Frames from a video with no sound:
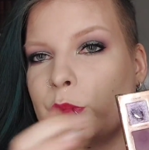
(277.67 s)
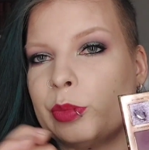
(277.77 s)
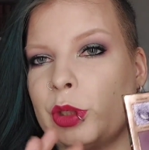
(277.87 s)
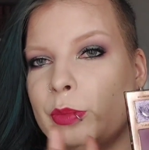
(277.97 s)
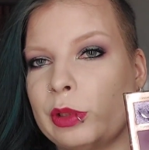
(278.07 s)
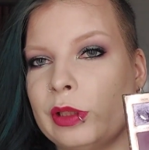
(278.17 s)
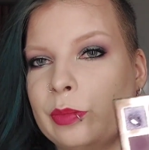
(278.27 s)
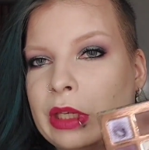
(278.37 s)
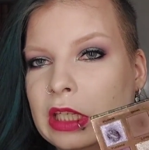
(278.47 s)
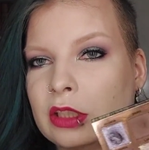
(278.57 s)
purpley
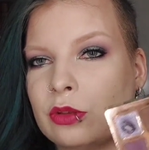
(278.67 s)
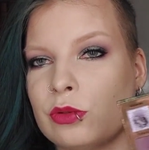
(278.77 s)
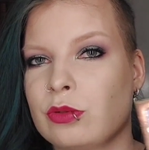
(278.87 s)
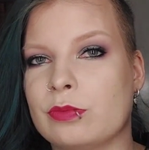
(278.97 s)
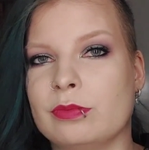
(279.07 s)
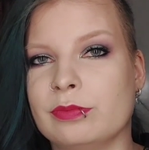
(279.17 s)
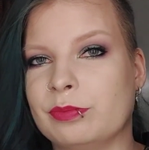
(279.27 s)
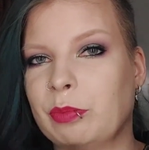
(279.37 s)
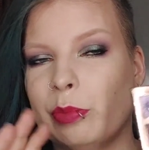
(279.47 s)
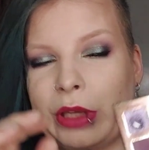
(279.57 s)
pinky tones,
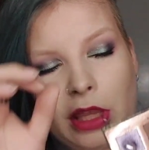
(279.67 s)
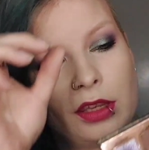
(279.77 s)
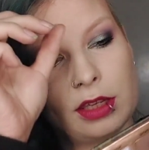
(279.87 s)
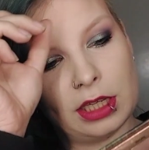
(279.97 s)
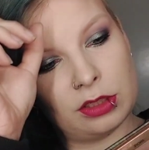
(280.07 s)
my thing.